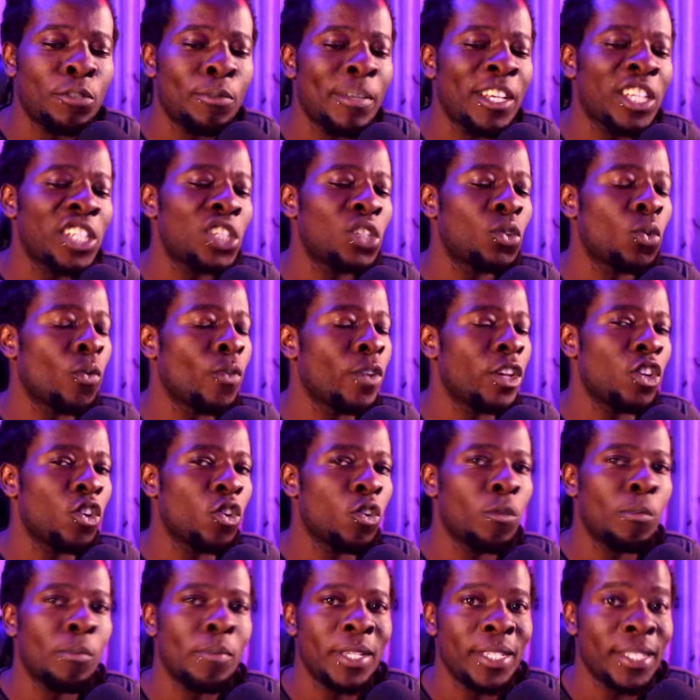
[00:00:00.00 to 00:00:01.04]
make sure we
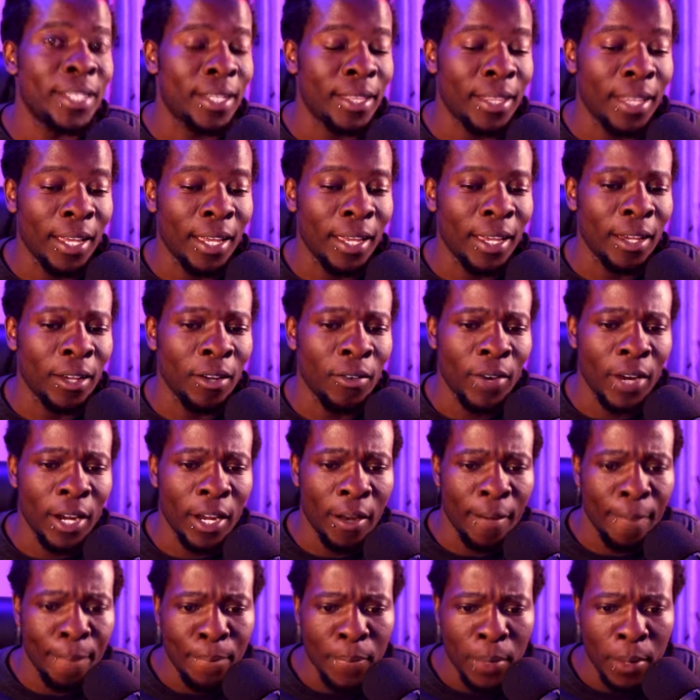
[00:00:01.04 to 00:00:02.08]
don't miss a thing, right?